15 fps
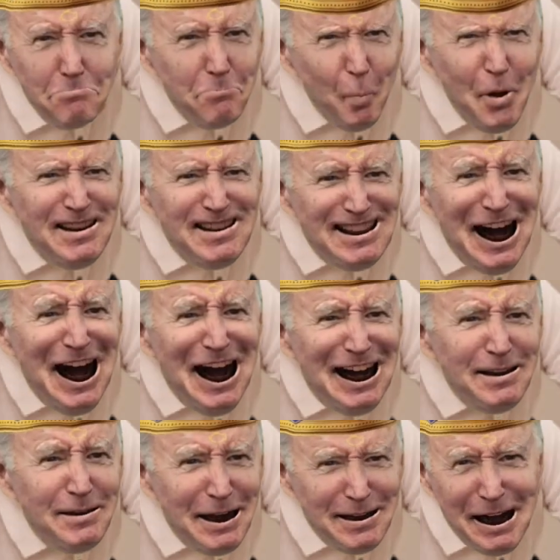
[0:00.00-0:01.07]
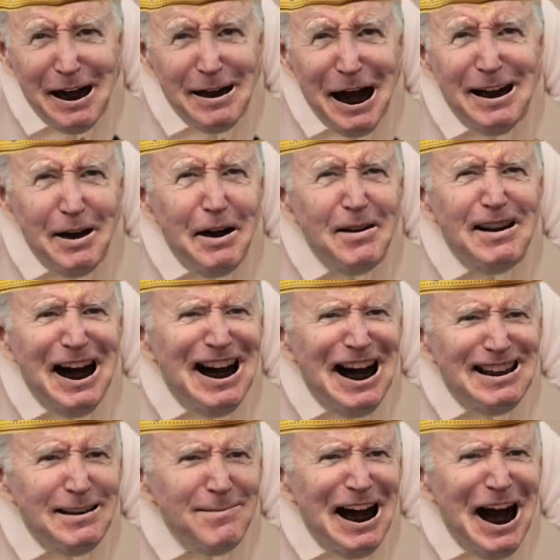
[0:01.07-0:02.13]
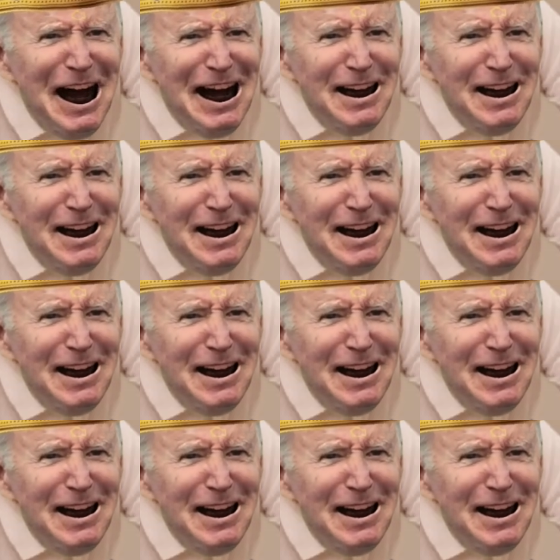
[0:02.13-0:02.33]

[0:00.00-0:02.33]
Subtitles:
What's that? And who the hell am I?